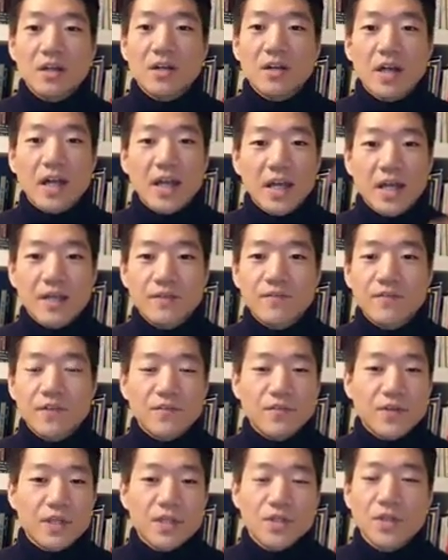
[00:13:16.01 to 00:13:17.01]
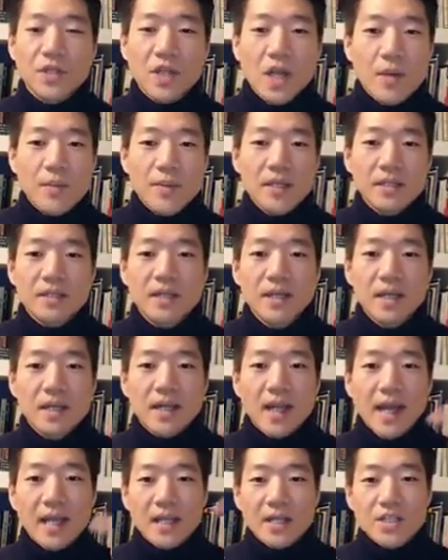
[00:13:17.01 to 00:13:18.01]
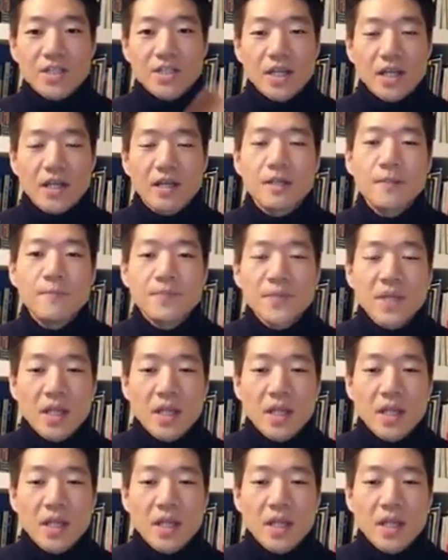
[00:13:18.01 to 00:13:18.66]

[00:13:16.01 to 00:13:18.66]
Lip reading: Go ahead. Feel free to comment, like, and share.